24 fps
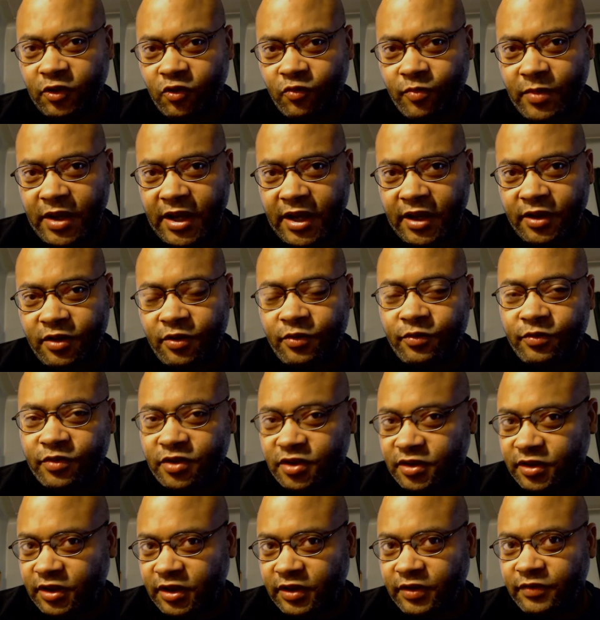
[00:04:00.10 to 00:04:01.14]
a snowman
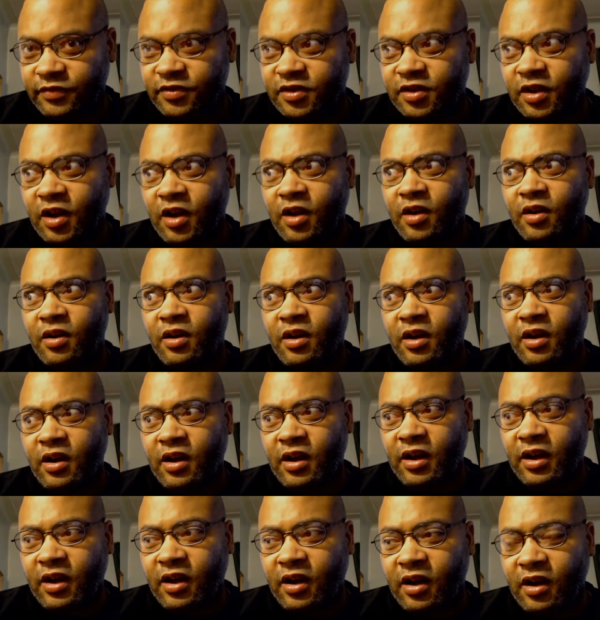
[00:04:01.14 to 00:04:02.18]
who serves
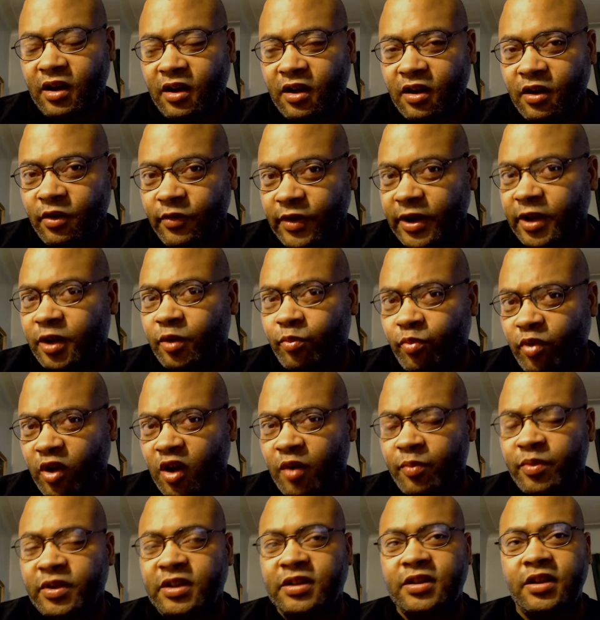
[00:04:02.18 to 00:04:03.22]
a greater
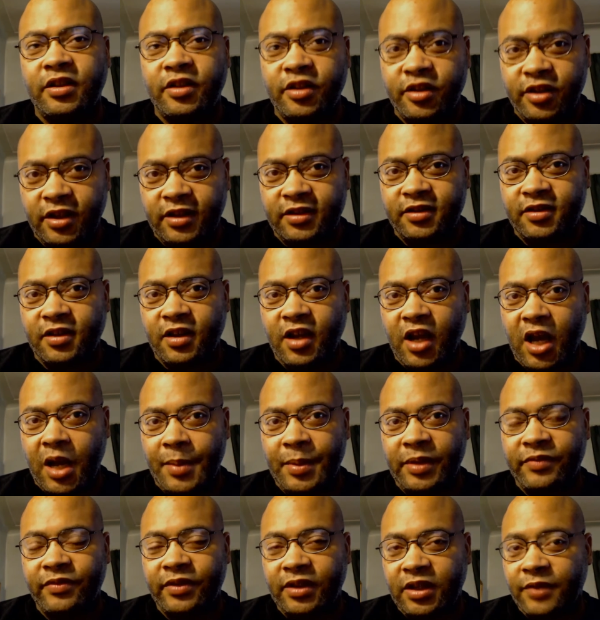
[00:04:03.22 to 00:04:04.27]
purpose than just the
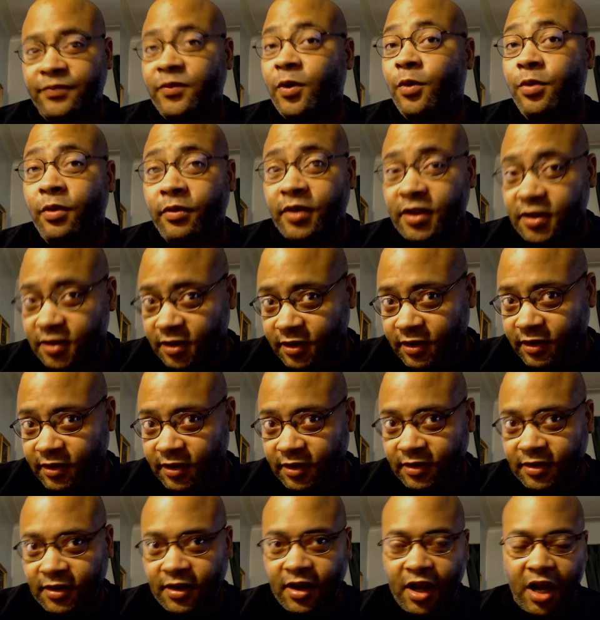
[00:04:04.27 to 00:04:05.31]
comic relief, although he's
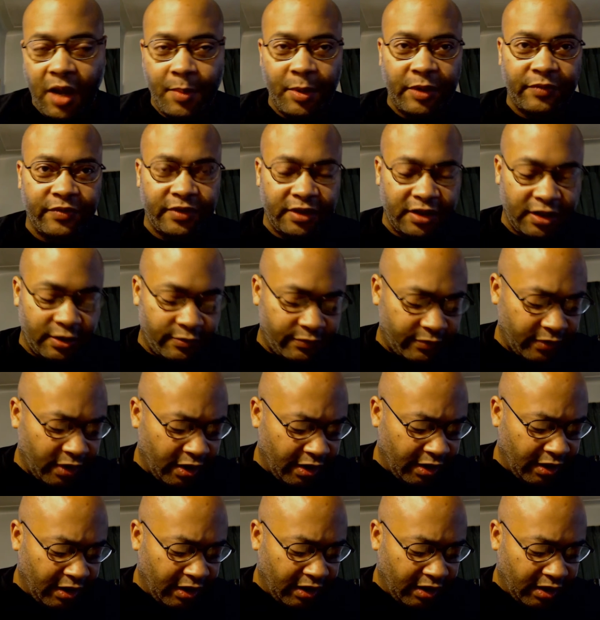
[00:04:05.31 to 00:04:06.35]
good at the comic
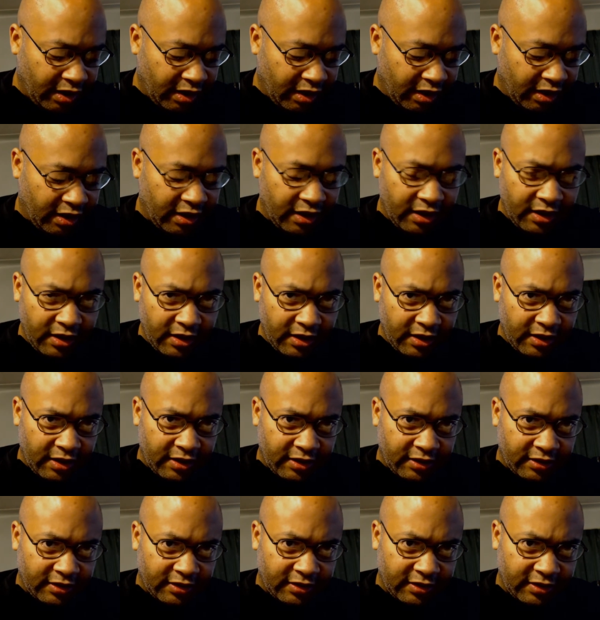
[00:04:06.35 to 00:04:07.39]
relief.
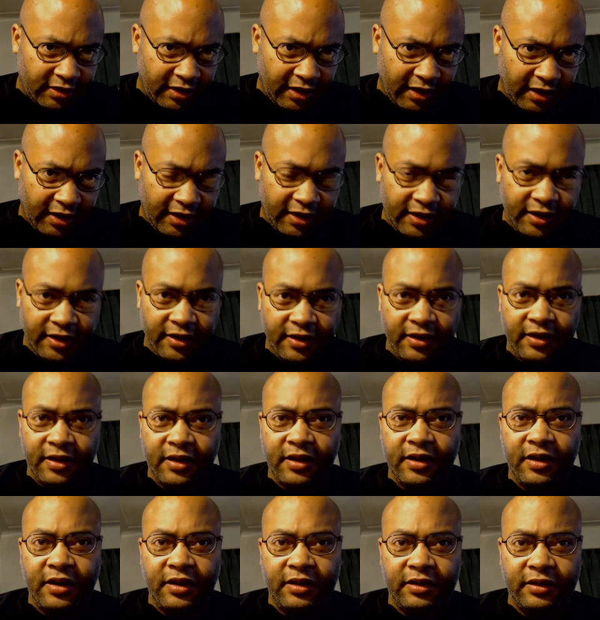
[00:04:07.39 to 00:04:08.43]
He is
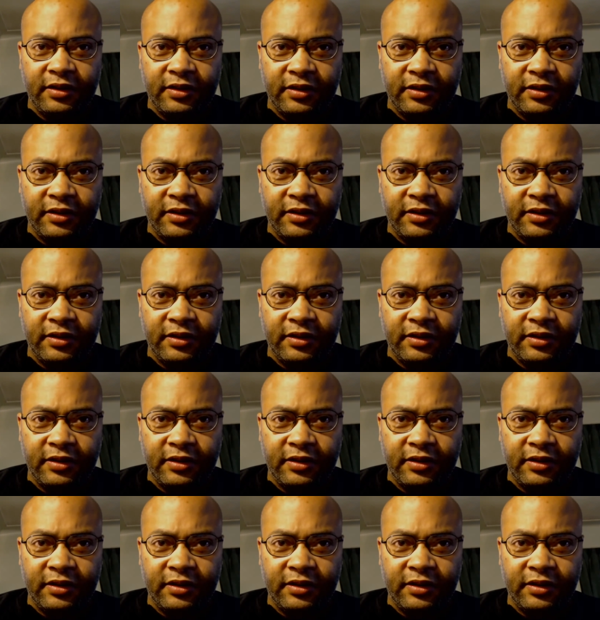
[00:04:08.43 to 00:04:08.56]
a